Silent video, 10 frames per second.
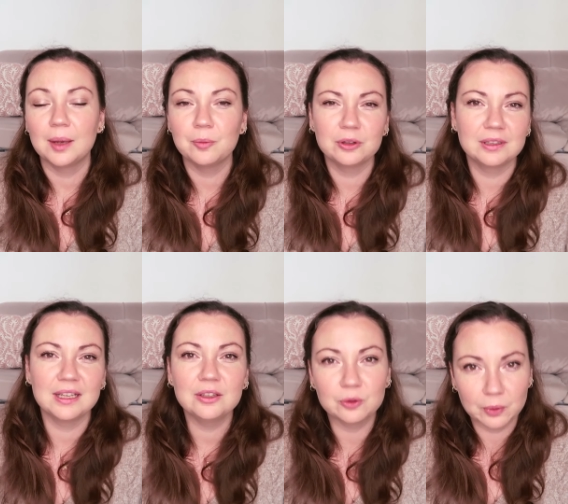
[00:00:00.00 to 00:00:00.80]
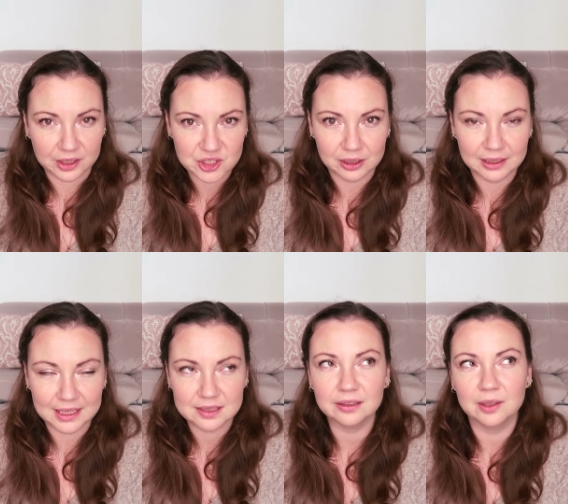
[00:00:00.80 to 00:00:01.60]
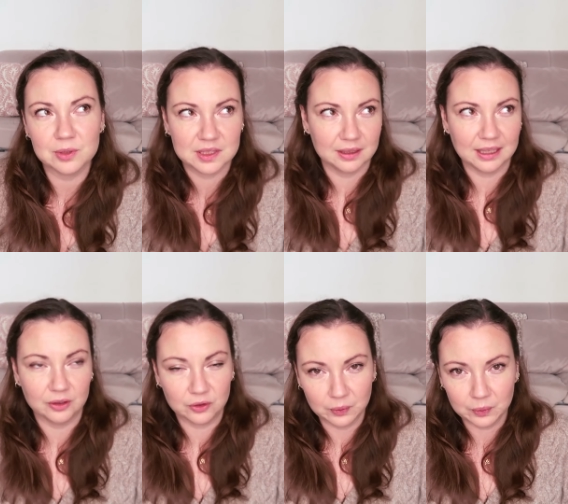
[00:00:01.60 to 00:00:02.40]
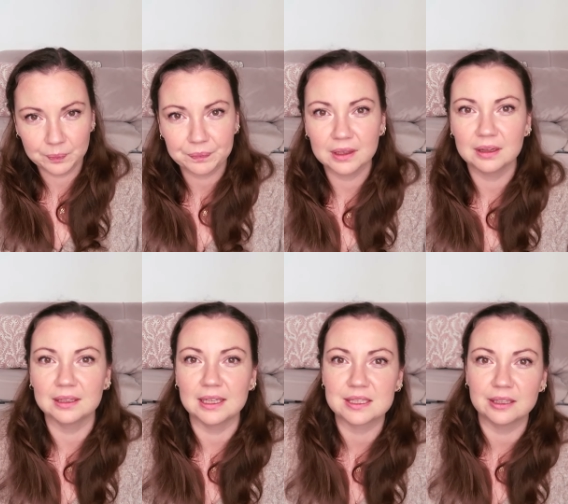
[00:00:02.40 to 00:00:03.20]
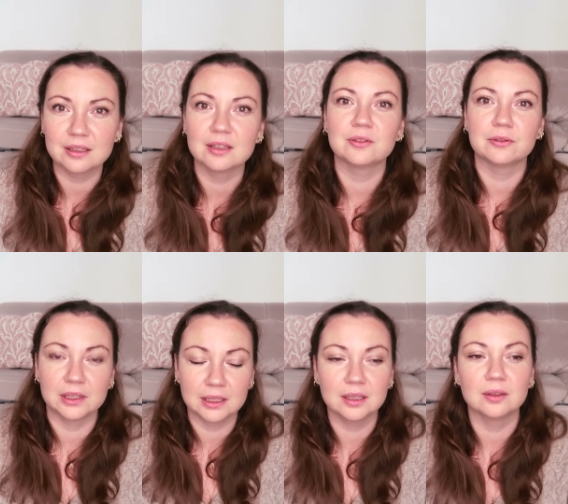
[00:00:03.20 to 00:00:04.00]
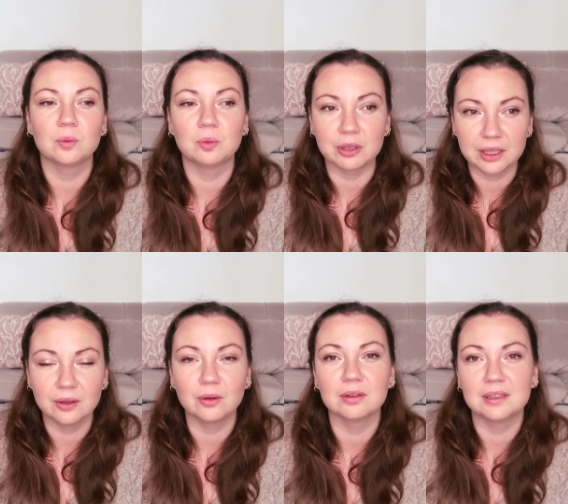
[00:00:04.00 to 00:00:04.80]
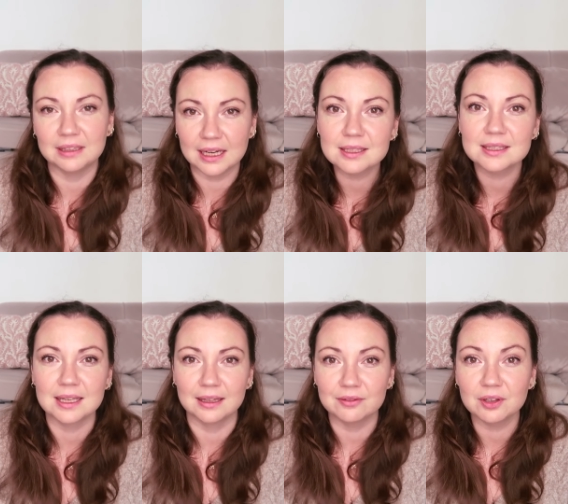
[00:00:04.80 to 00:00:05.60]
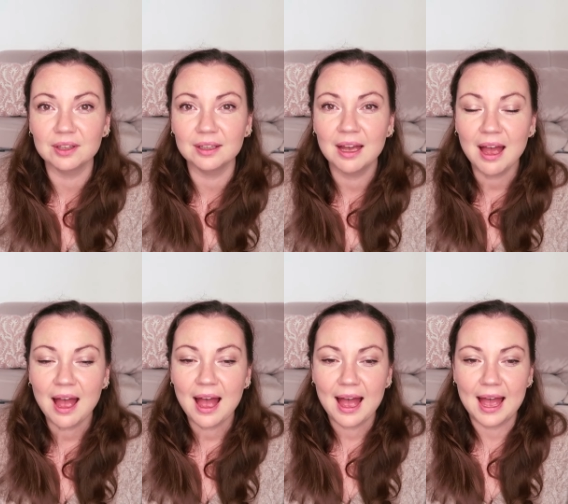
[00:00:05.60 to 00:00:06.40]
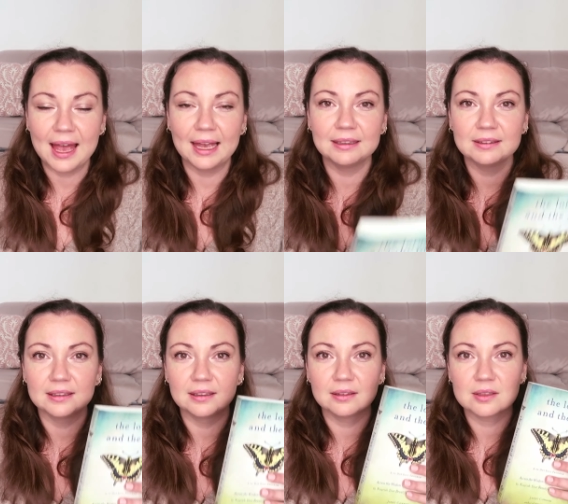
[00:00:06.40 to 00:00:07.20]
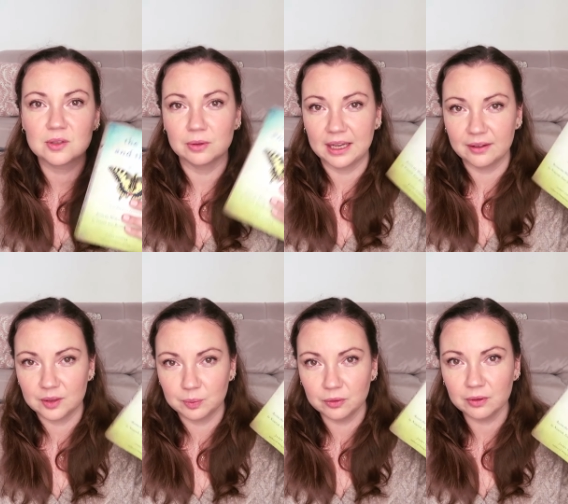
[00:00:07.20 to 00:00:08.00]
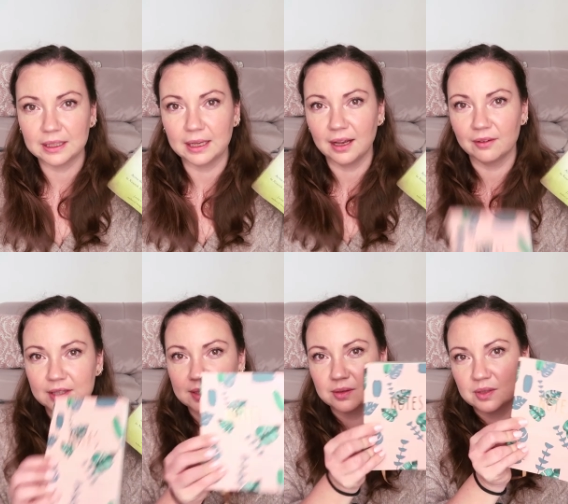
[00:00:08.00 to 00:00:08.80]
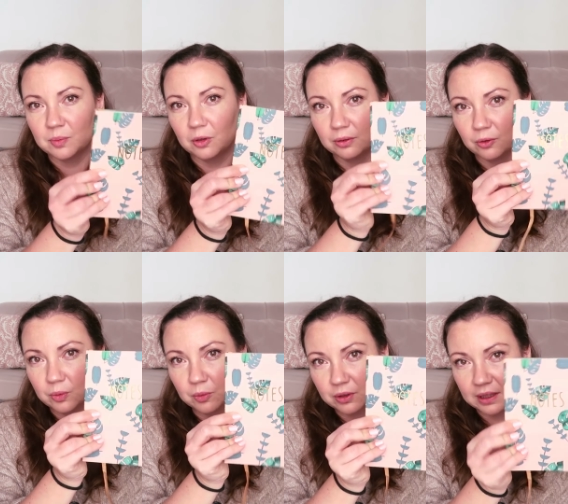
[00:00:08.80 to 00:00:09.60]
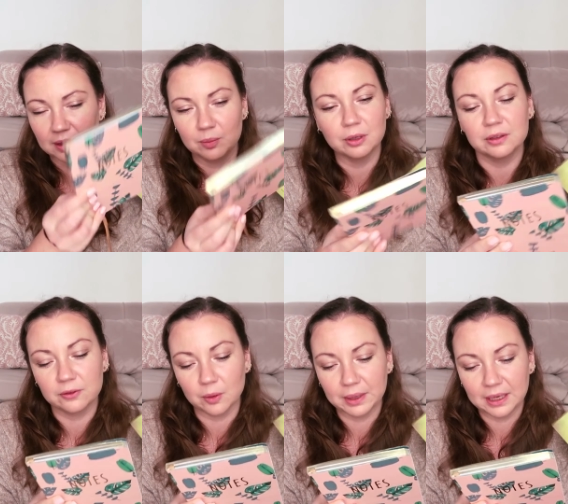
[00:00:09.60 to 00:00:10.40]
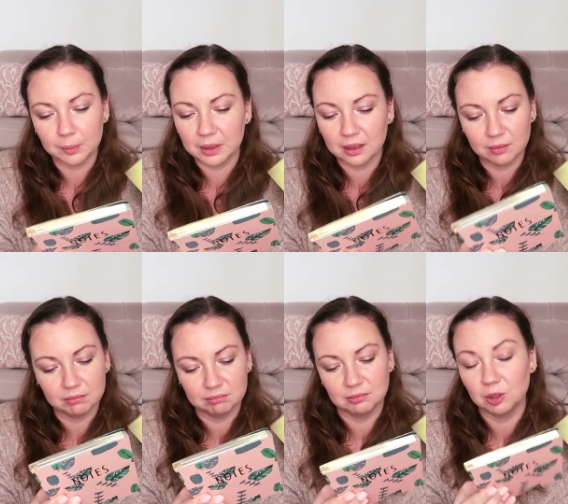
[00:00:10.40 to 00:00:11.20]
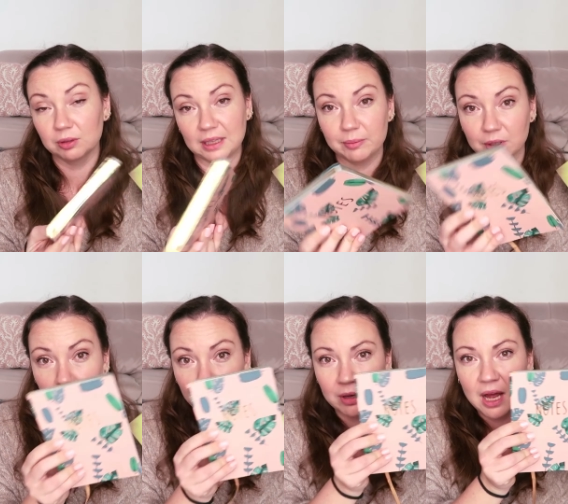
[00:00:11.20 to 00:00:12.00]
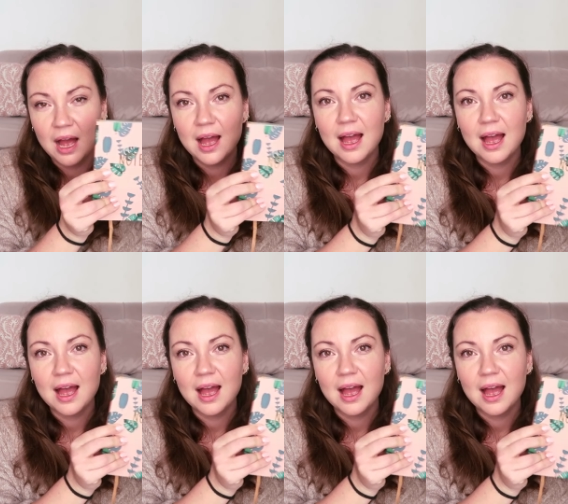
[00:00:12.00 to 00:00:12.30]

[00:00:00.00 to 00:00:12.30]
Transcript: I'm on the day two actually. Yesterday was the day two that I started really working on the tasks and everything. And so I have the book and I have this small notebook that I bought from Hema a long time ago.